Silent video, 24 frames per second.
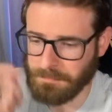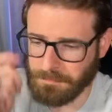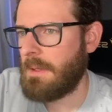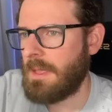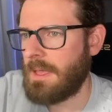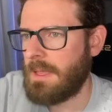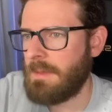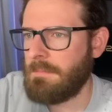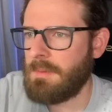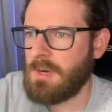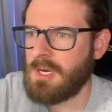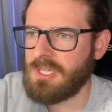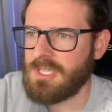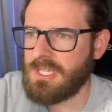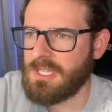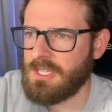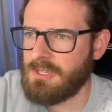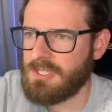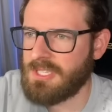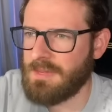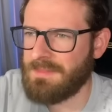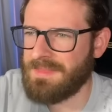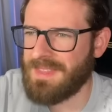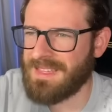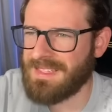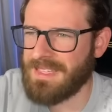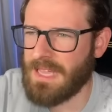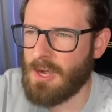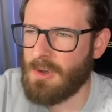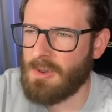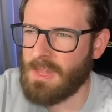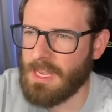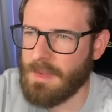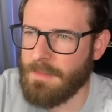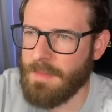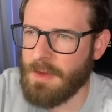And personally, there's some things I
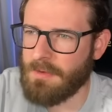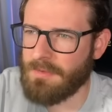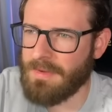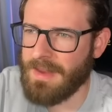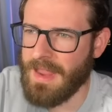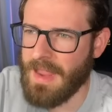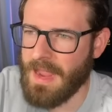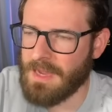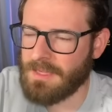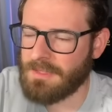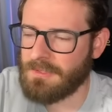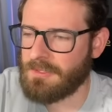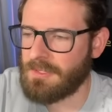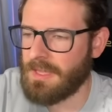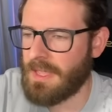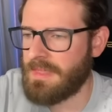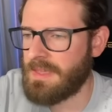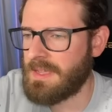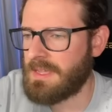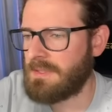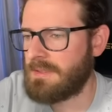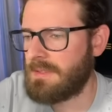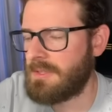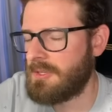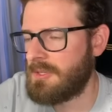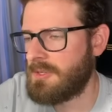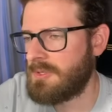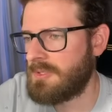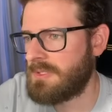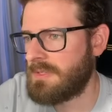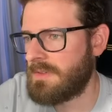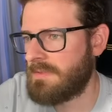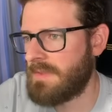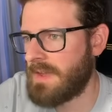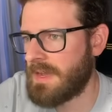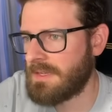don't like about React. I think the
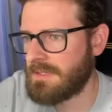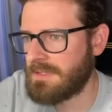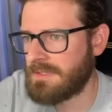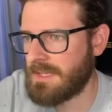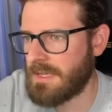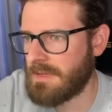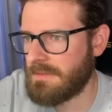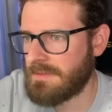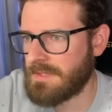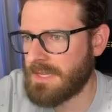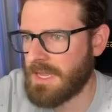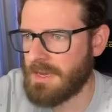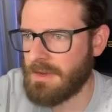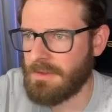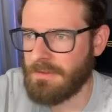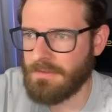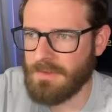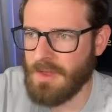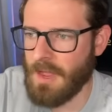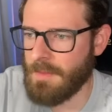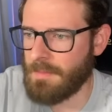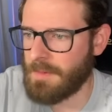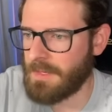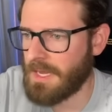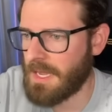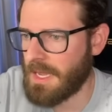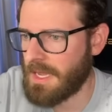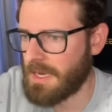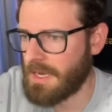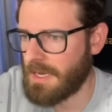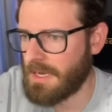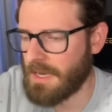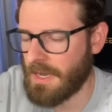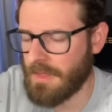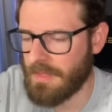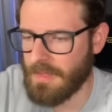use effect stuff's kind of
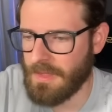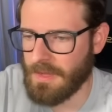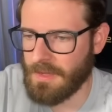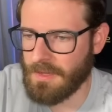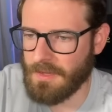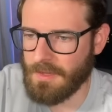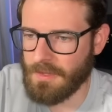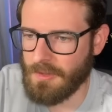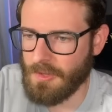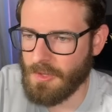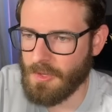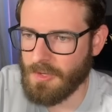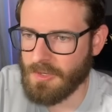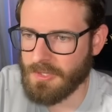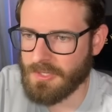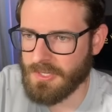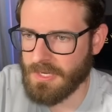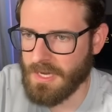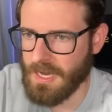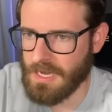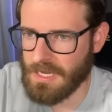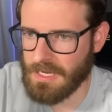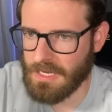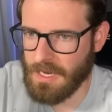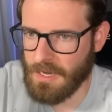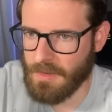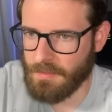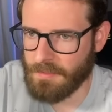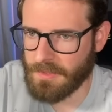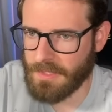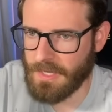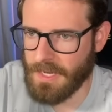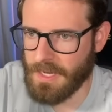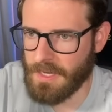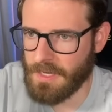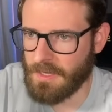complicated. I think the hooks are kind of
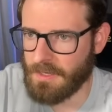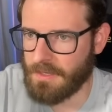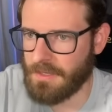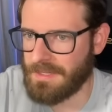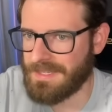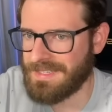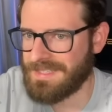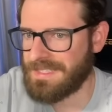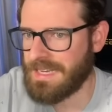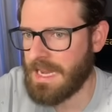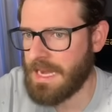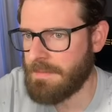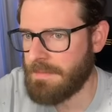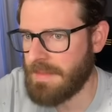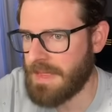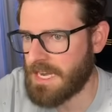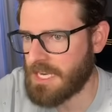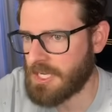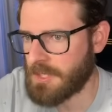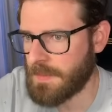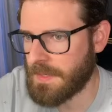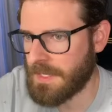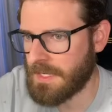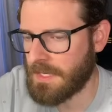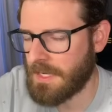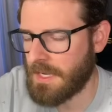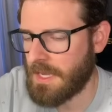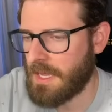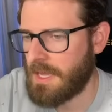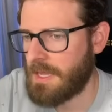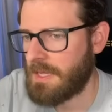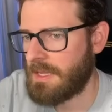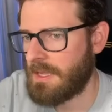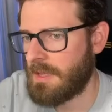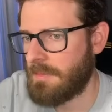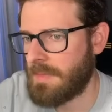complicated. The state management
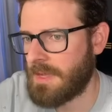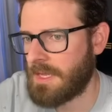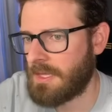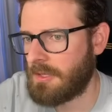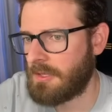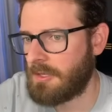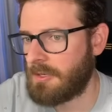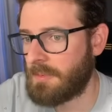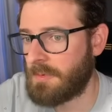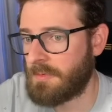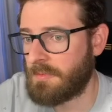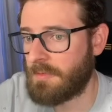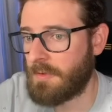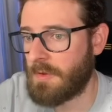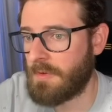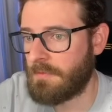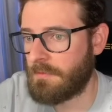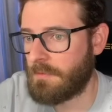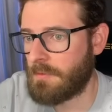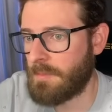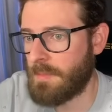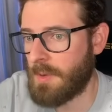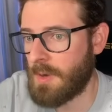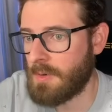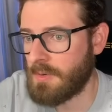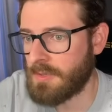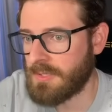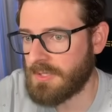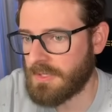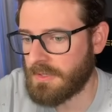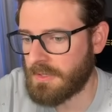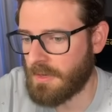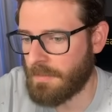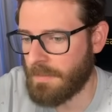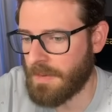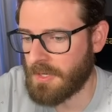can be a little bit
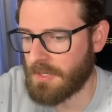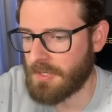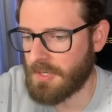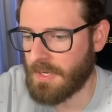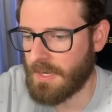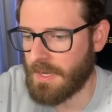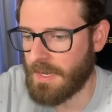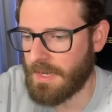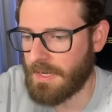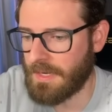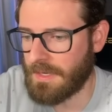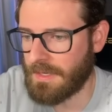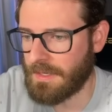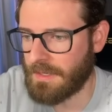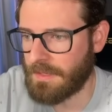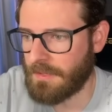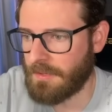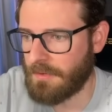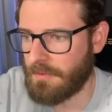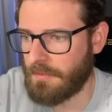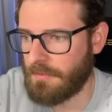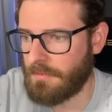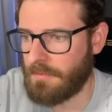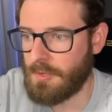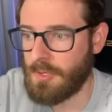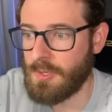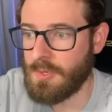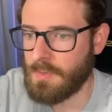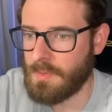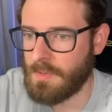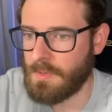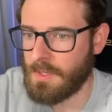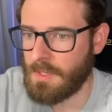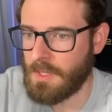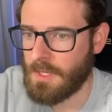verbose compared to like Vue.